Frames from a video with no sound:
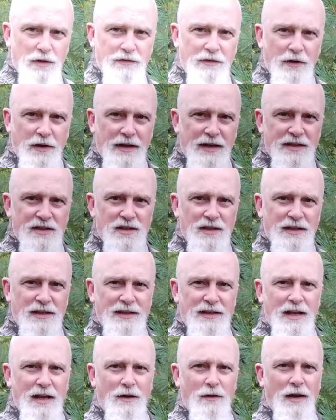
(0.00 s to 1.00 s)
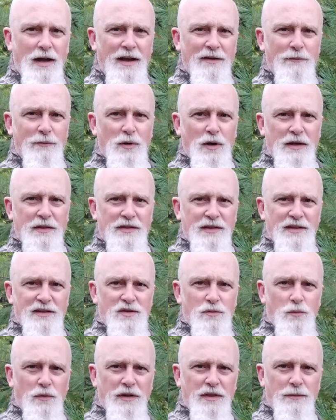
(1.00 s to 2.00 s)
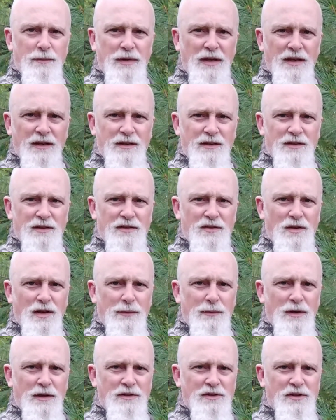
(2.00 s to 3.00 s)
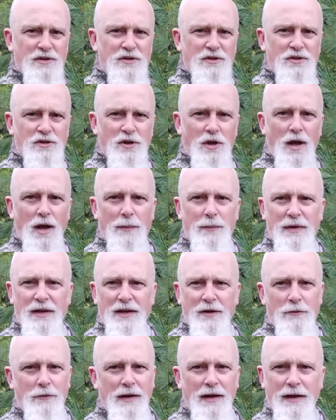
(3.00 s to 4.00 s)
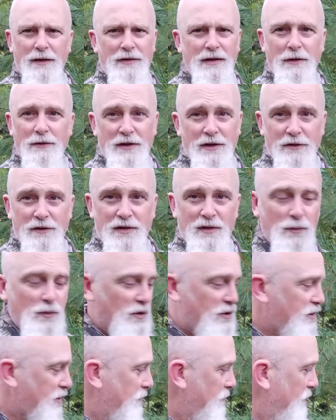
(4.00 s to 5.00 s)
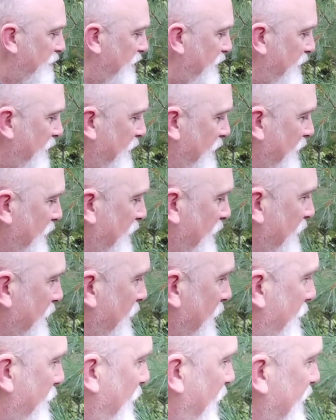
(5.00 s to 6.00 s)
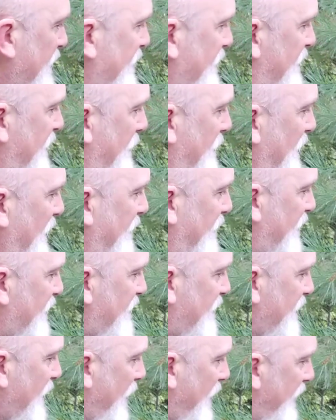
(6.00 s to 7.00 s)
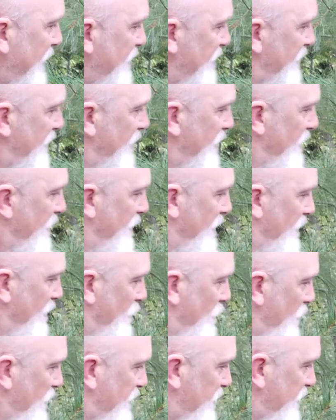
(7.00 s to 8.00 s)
very easily. Now, I've brought this with me, so I'm not just chopping around out here in the bush. But something of this size, which